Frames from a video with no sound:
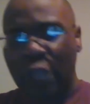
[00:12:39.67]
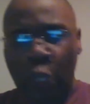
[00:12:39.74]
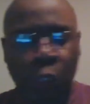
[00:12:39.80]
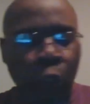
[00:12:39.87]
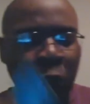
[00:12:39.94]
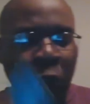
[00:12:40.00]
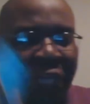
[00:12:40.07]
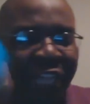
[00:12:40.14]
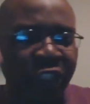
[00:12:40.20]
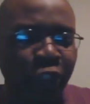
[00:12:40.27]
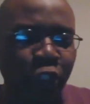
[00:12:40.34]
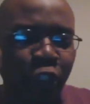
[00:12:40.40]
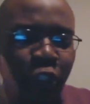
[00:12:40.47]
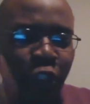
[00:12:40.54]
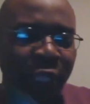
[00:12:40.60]
You need to
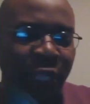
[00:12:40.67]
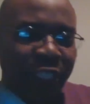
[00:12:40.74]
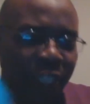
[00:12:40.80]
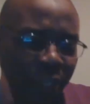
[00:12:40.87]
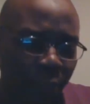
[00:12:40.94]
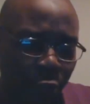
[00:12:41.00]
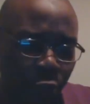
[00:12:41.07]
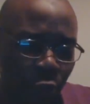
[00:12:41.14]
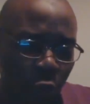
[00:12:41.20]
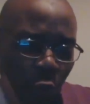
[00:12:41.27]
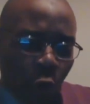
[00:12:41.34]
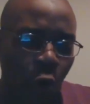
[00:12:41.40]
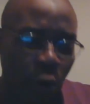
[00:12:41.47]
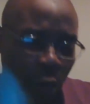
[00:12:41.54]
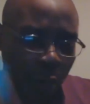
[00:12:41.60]
shut the
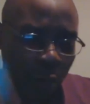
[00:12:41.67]
door